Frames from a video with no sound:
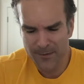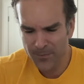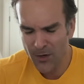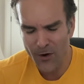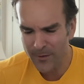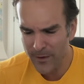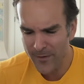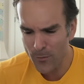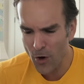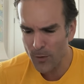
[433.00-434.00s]
correct me if
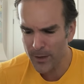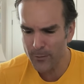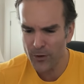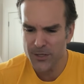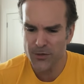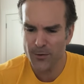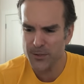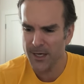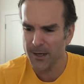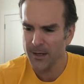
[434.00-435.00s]
I'm wrong, but I'm pretty sure there was
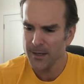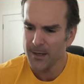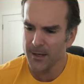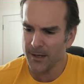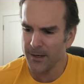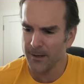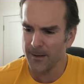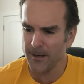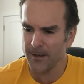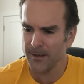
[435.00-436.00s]
like
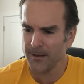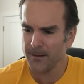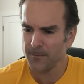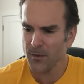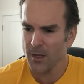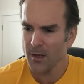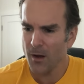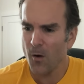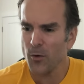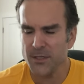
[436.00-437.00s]
a...
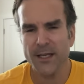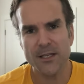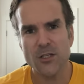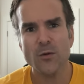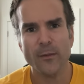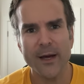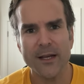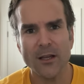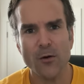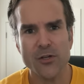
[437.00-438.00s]
almost like the Superman and
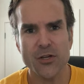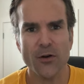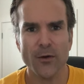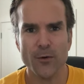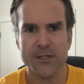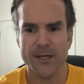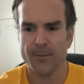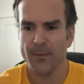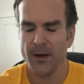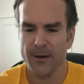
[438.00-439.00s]
Lois show, there was a...
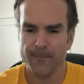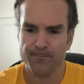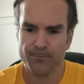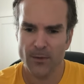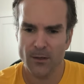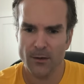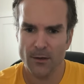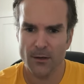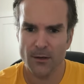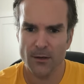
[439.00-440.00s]

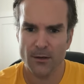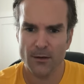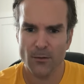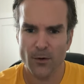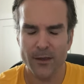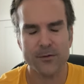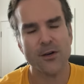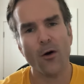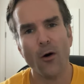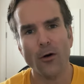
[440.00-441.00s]
what are those
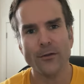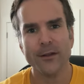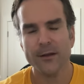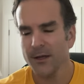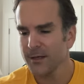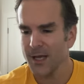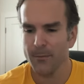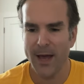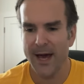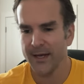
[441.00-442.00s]
called? Not a
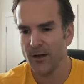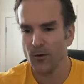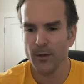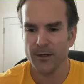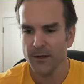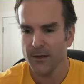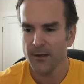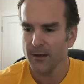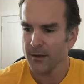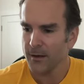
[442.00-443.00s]
patio, but
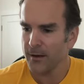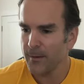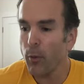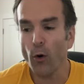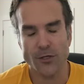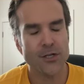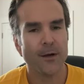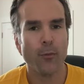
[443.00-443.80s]
a porch